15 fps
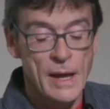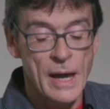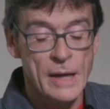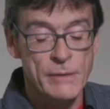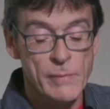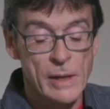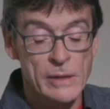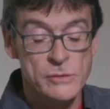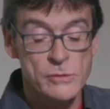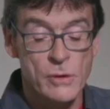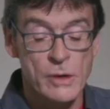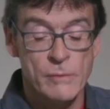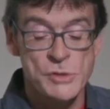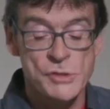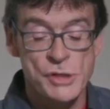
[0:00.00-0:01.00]
and
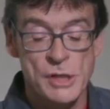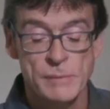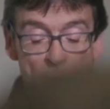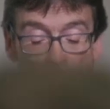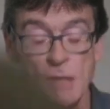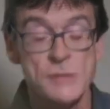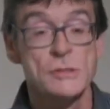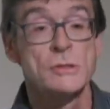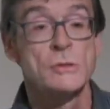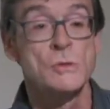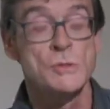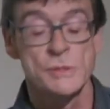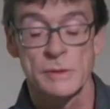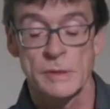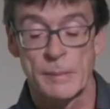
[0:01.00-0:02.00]
regulatory regime
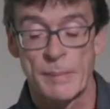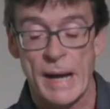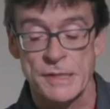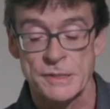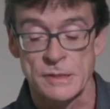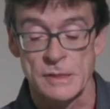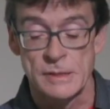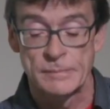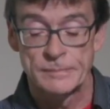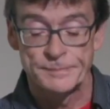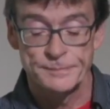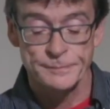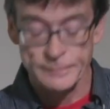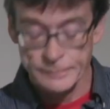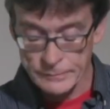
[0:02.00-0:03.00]
institutional capacity?
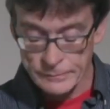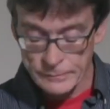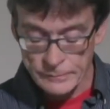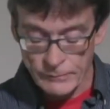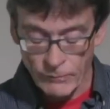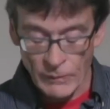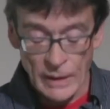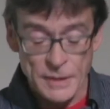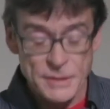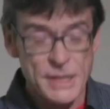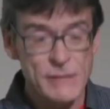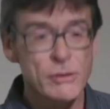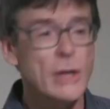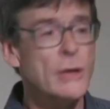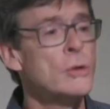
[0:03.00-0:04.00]
Let's
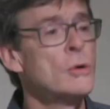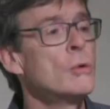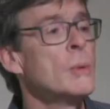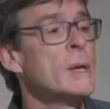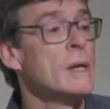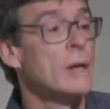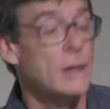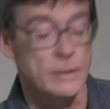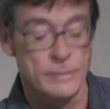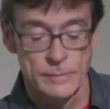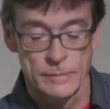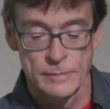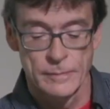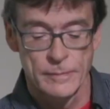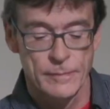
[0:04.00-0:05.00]
have a look at who we are.
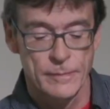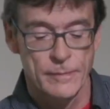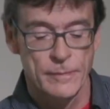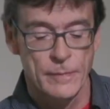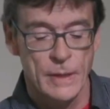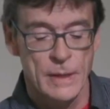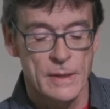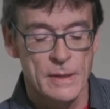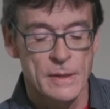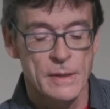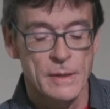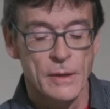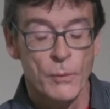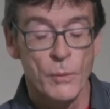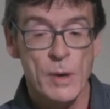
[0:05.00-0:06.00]

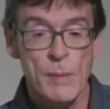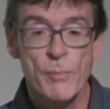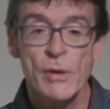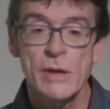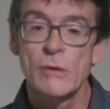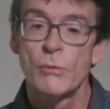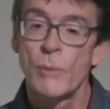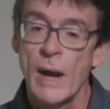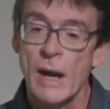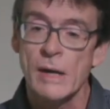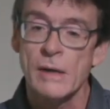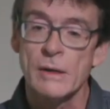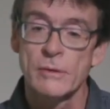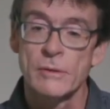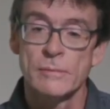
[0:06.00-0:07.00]
We're a pretty
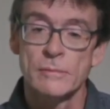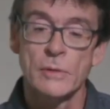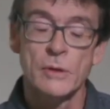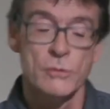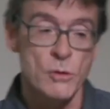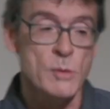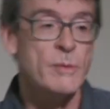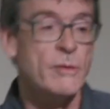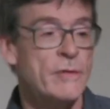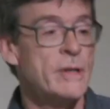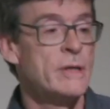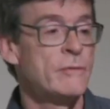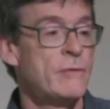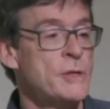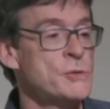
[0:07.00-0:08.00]
rare group of
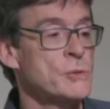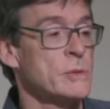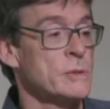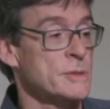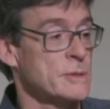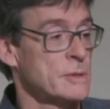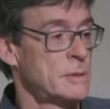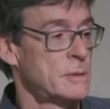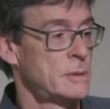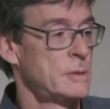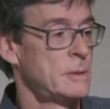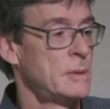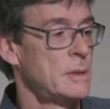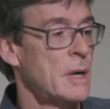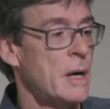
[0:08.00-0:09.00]
individuals
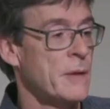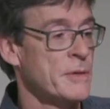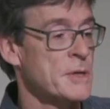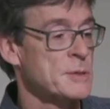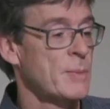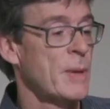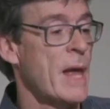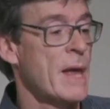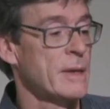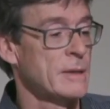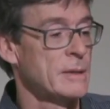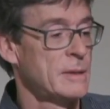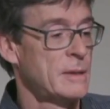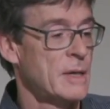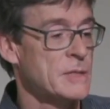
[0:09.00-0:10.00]
on this planet
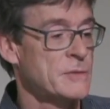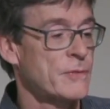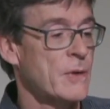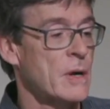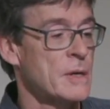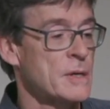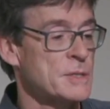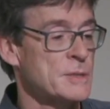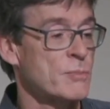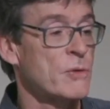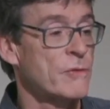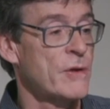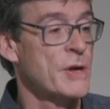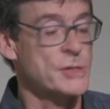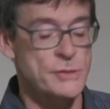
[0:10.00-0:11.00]
as far as
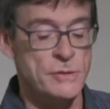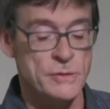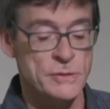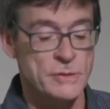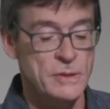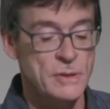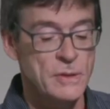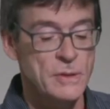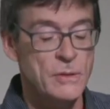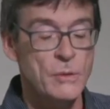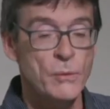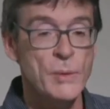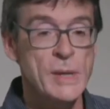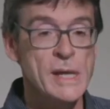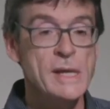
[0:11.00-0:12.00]
professionals.
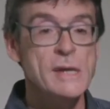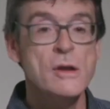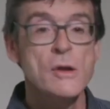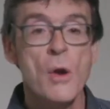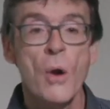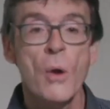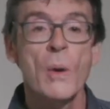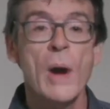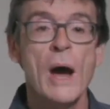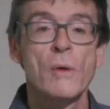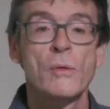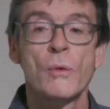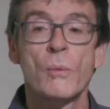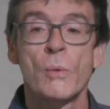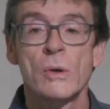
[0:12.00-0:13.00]
We know
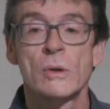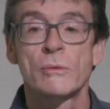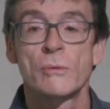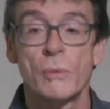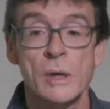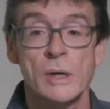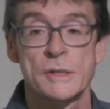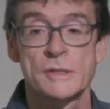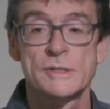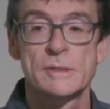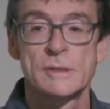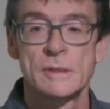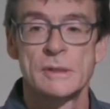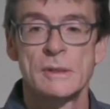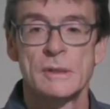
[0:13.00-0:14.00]
how the world works,